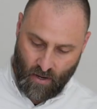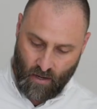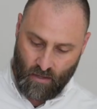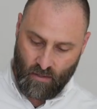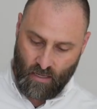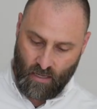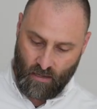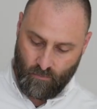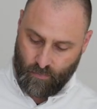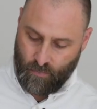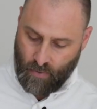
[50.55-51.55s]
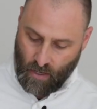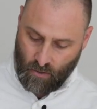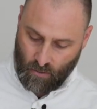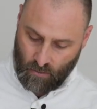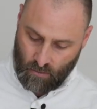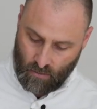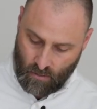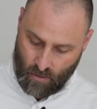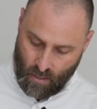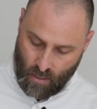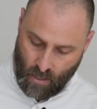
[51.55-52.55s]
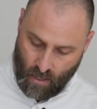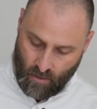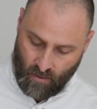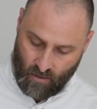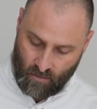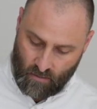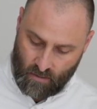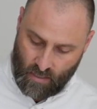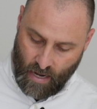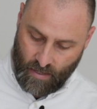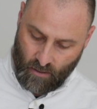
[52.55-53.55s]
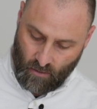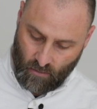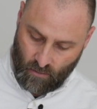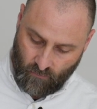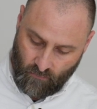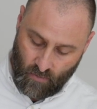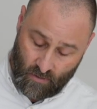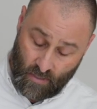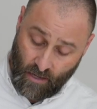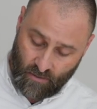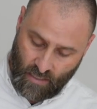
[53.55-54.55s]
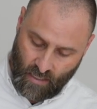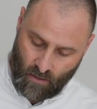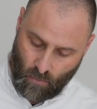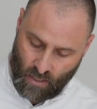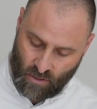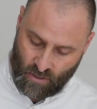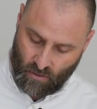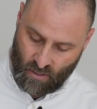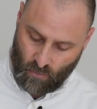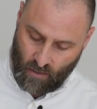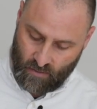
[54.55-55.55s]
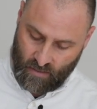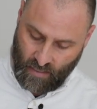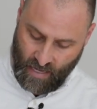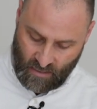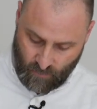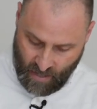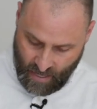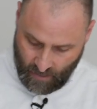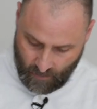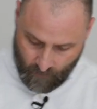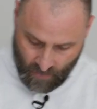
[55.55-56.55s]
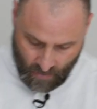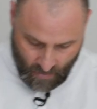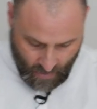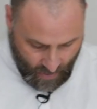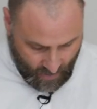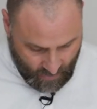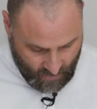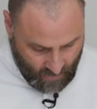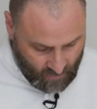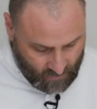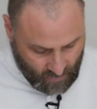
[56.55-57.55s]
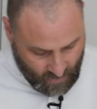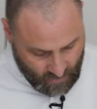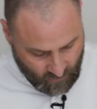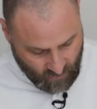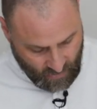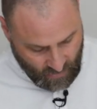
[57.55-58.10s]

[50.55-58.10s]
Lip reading: on the buckle, on the dial side of the watch, as well as the case back. And inside of the